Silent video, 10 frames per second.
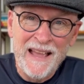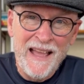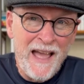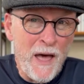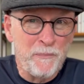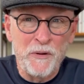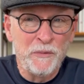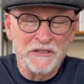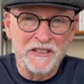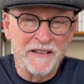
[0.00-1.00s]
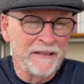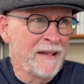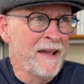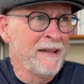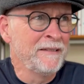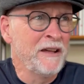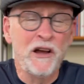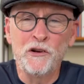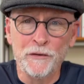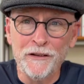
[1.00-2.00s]
Happy whistling, and
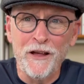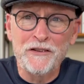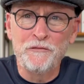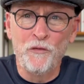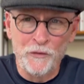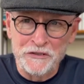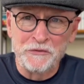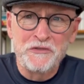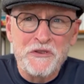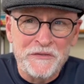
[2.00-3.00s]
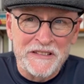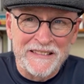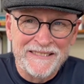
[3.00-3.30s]
good luck whistle choosing.